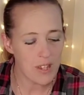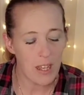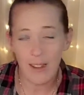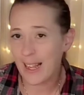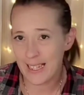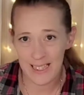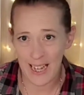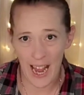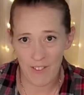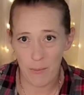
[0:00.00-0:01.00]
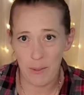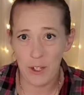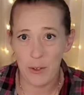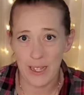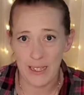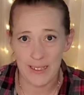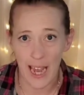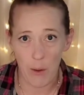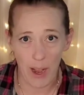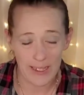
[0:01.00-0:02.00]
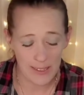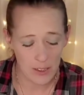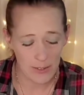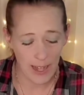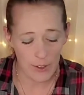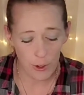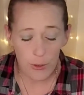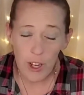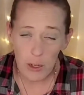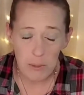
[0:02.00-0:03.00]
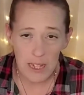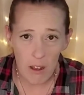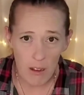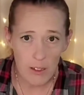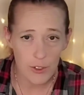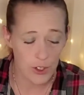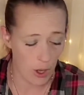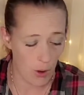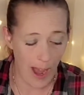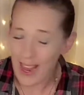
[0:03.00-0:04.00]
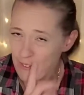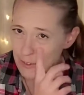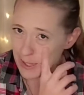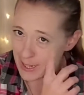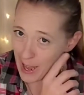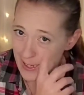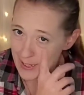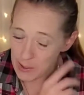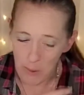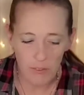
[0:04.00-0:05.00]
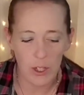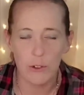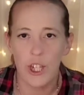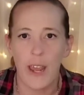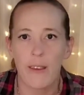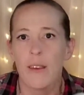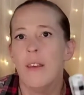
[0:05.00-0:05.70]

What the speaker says: Like I said, I haven't been doing these DIYs too terribly long, so I haven't really got in the buffalo check.